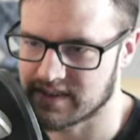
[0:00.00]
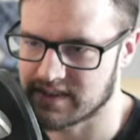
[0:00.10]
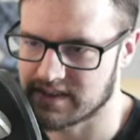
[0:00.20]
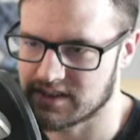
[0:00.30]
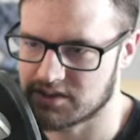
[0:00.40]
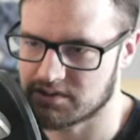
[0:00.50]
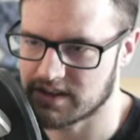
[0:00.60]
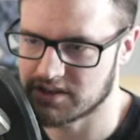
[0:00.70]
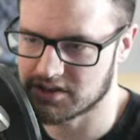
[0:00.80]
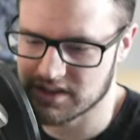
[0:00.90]
The
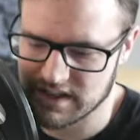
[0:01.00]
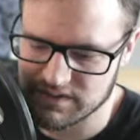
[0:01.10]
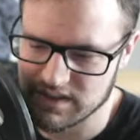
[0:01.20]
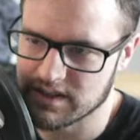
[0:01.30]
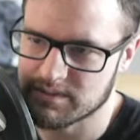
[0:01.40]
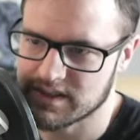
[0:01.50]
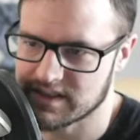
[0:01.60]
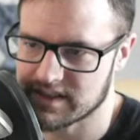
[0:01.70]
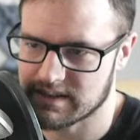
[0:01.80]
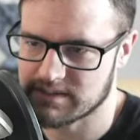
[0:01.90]
trail should definitely be the
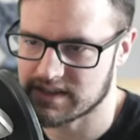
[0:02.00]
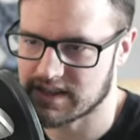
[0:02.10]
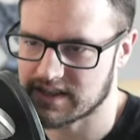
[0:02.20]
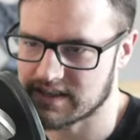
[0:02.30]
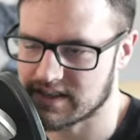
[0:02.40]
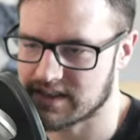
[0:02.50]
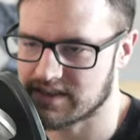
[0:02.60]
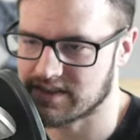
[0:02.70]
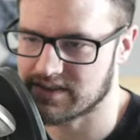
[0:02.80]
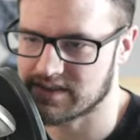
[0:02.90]
same size. Now,